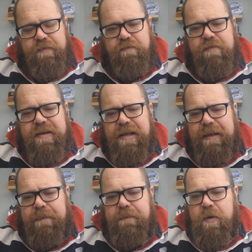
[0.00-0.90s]

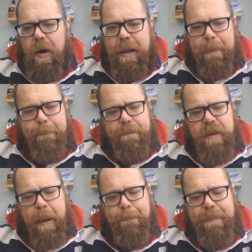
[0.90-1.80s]
really quite
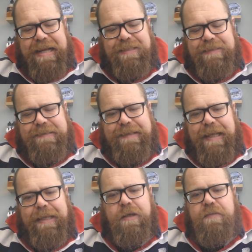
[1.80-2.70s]
a balanced,
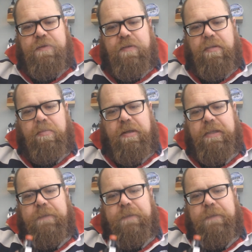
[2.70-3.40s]
delicate strawberry.